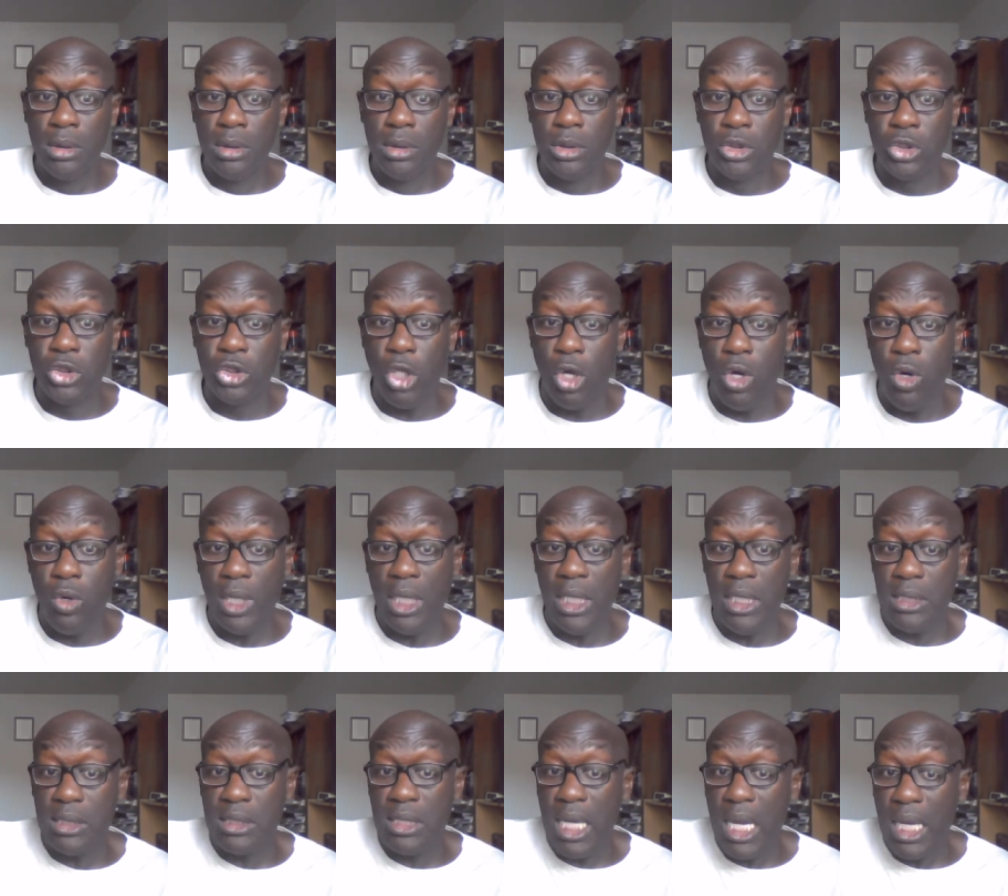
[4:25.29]
So
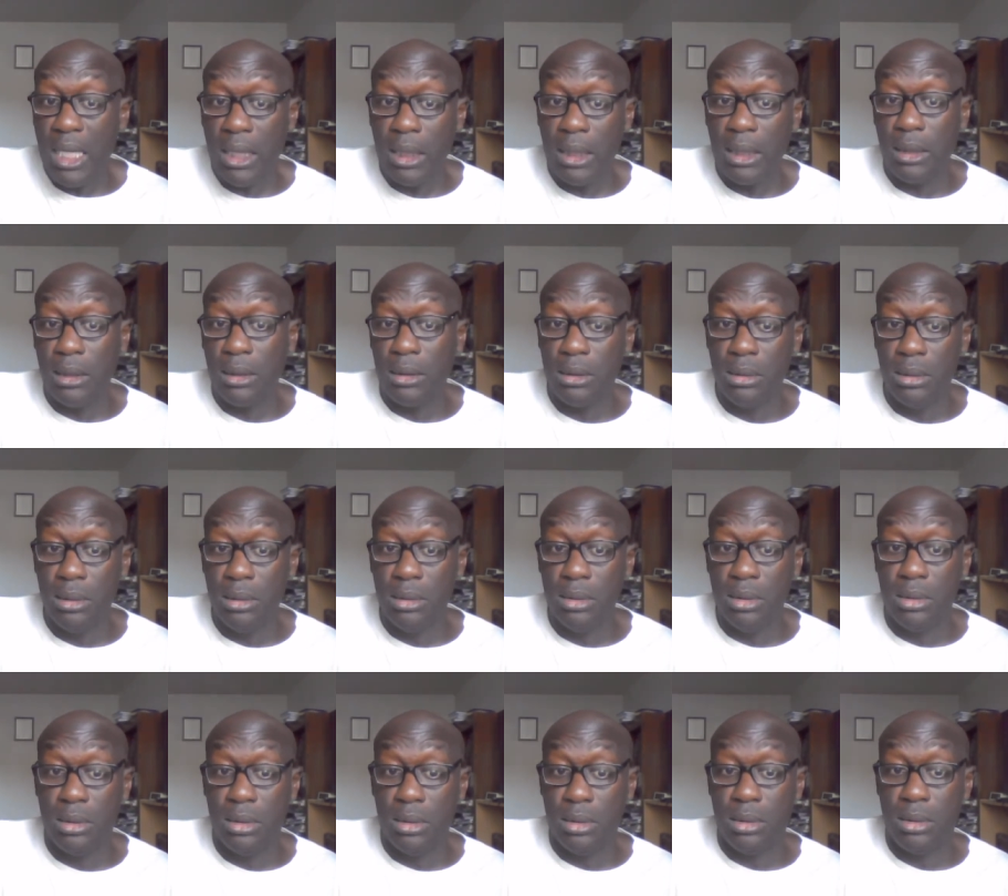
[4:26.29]
he's telling
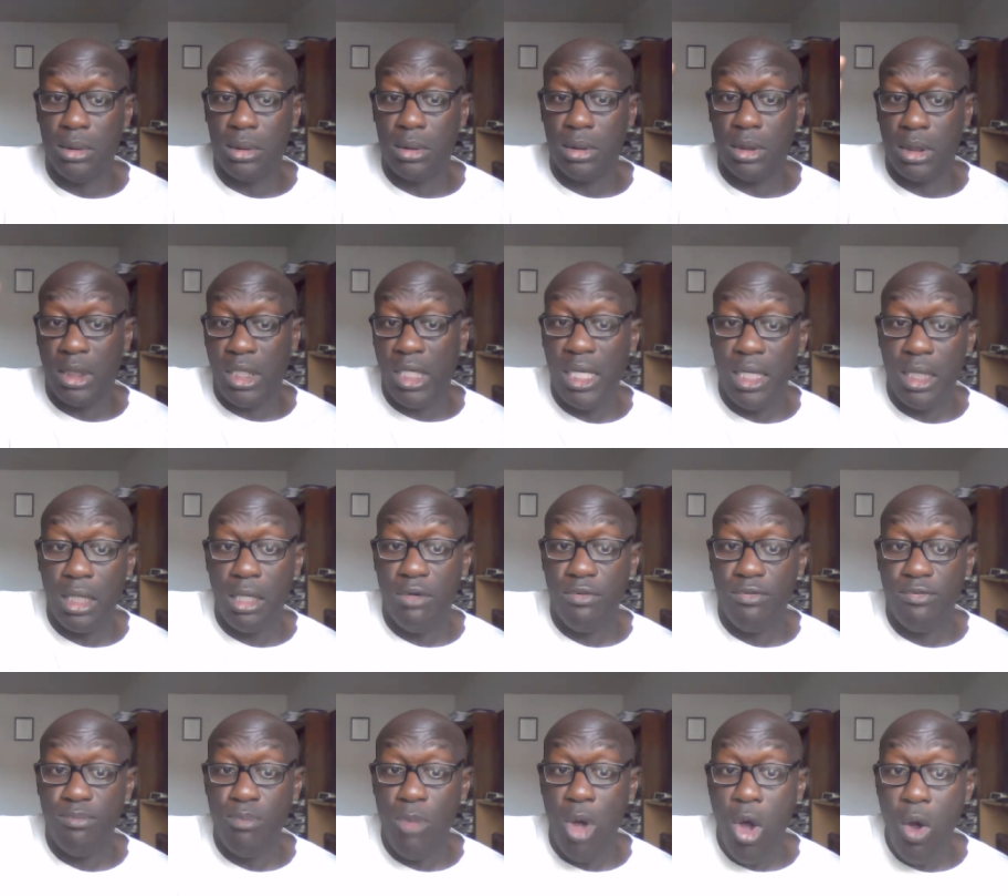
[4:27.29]
the, the, the king
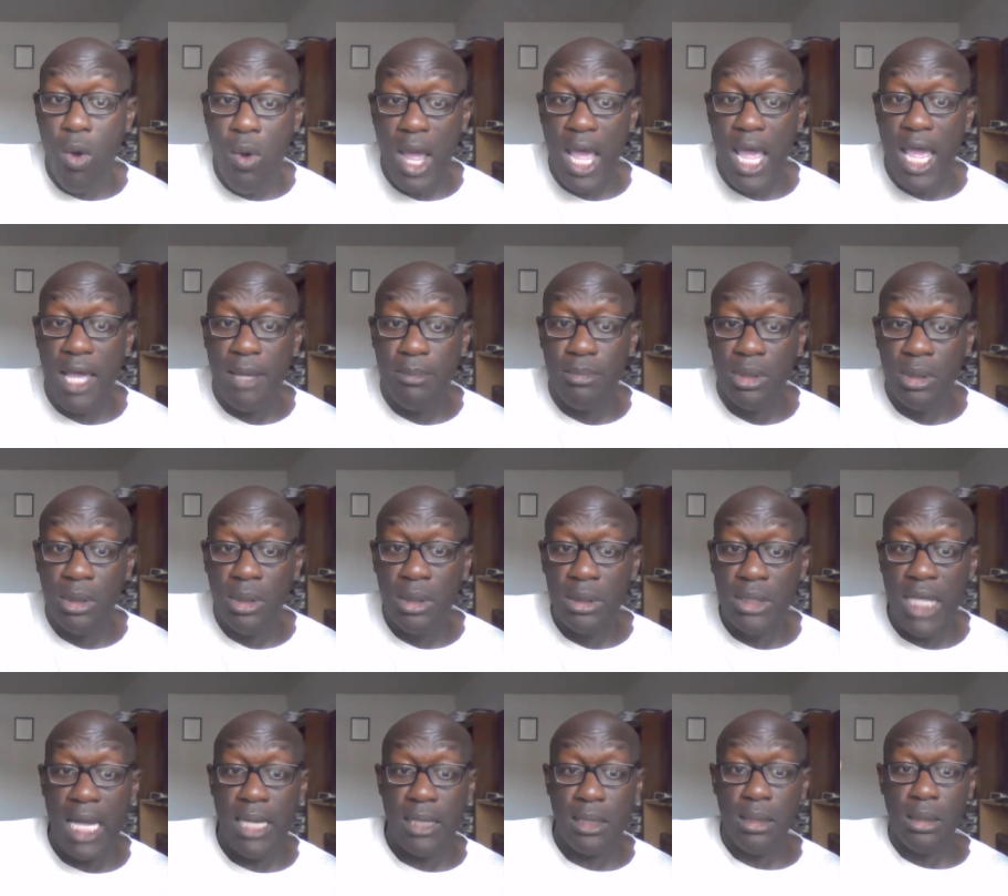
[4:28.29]
of Moab
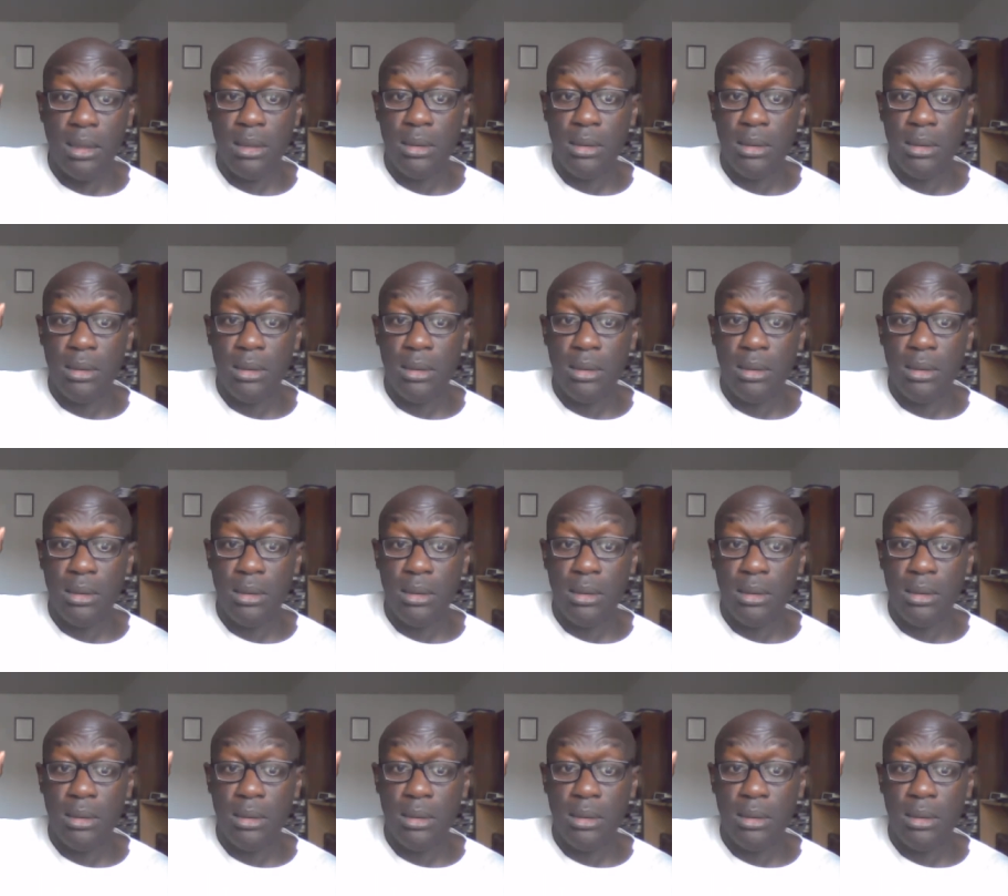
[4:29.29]
that